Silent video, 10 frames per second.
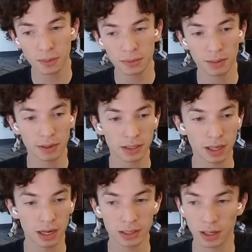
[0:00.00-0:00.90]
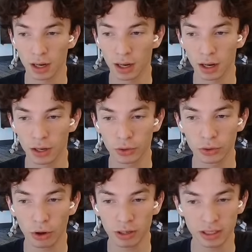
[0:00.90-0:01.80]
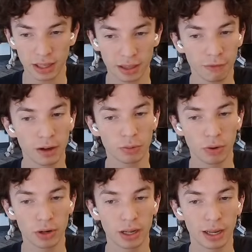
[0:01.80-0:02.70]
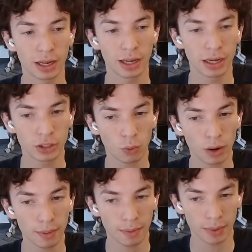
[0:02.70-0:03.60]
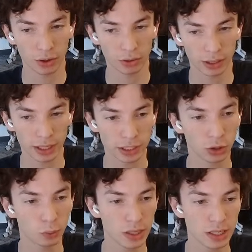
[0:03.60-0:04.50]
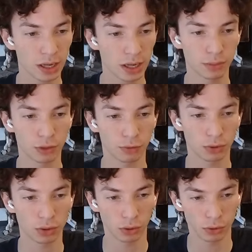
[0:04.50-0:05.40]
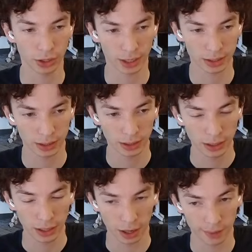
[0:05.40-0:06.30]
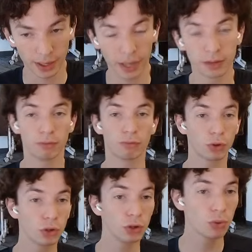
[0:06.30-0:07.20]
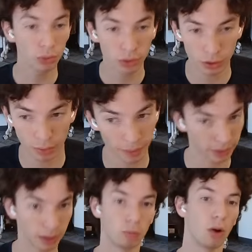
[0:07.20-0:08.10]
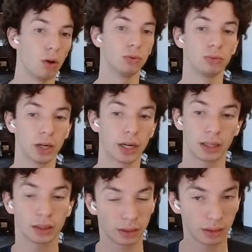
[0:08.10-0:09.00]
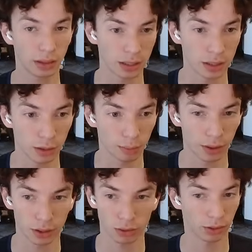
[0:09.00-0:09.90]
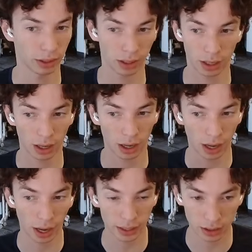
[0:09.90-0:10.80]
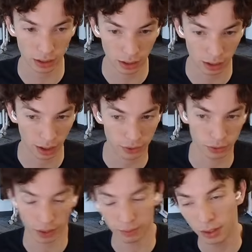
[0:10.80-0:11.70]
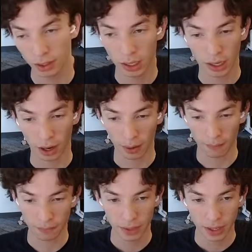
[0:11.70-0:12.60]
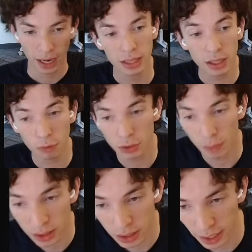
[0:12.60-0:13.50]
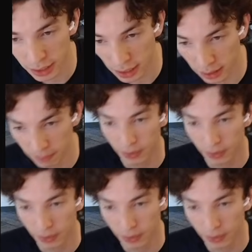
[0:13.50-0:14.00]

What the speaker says: side by side, you'll notice that the effect one is quite a bit bigger. Like it has 3 times the first load.js. And for you might be like, whoa, like that's a deal breaker. Like I cannot do that. And I think the response to that is that